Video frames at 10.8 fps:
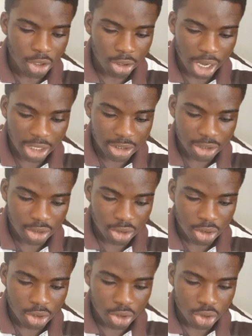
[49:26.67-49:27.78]
right?
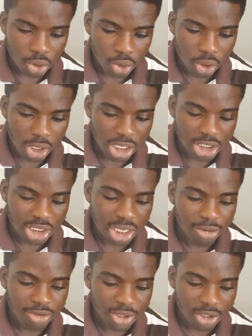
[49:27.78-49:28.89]
So it
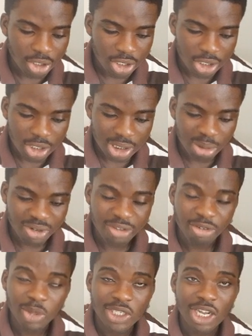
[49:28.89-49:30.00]
saves some of the
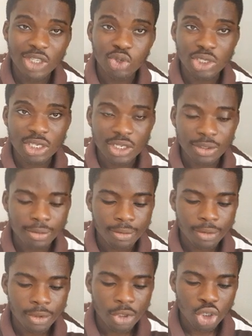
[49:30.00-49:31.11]
information that you see,
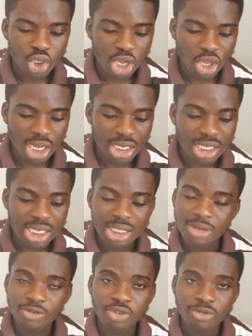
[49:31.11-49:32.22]
so you can
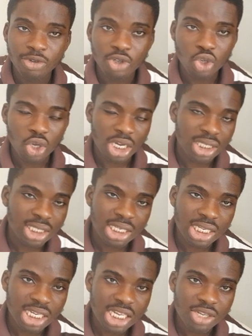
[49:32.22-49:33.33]

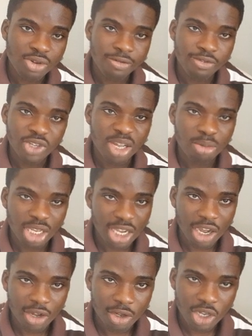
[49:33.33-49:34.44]
easily view them later.
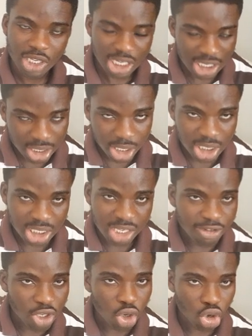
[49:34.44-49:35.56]
Sometimes it
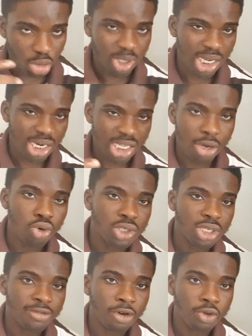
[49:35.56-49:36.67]
even automatically downloads
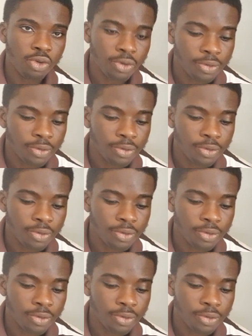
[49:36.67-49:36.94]
it for you.